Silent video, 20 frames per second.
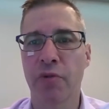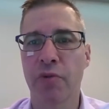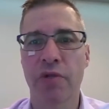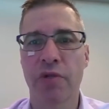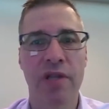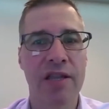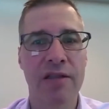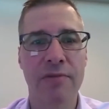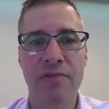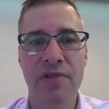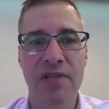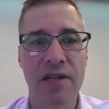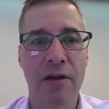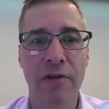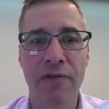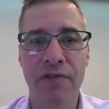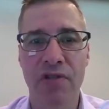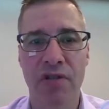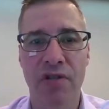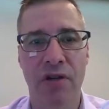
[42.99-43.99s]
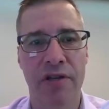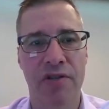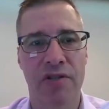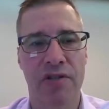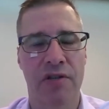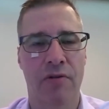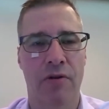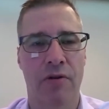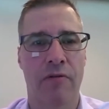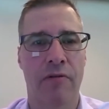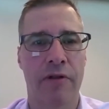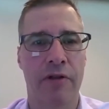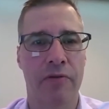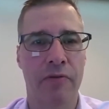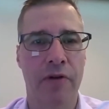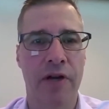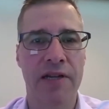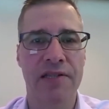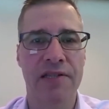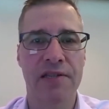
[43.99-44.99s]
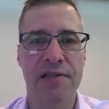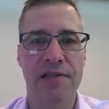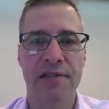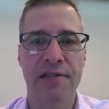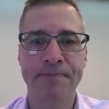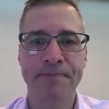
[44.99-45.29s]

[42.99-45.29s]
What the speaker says: which they themselves saw historic yield rises.